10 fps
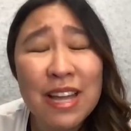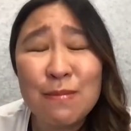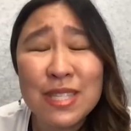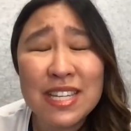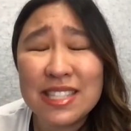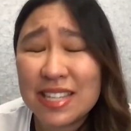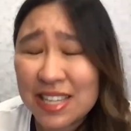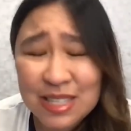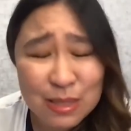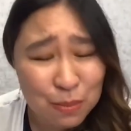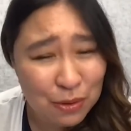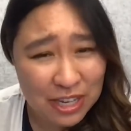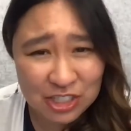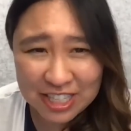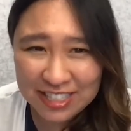Ramsay is an
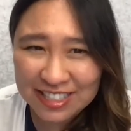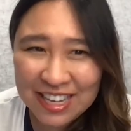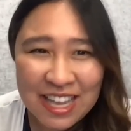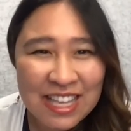inspiration.